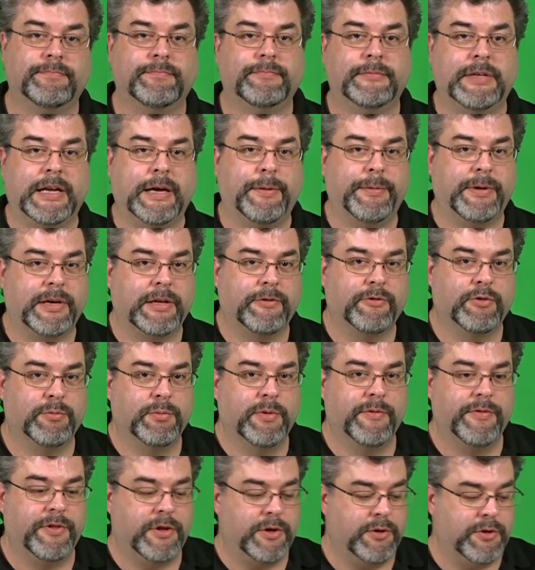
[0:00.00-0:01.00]
Now we can
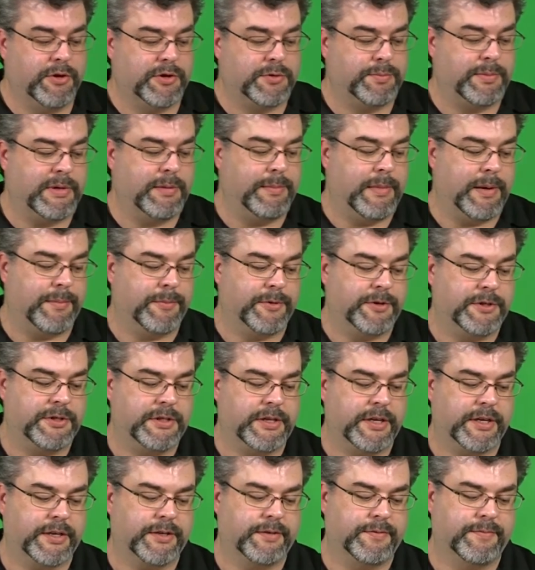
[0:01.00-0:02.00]
remove the USB memory
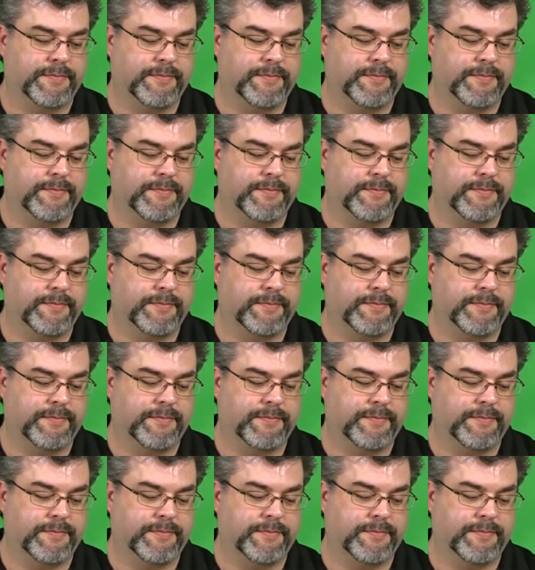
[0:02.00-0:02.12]
stick.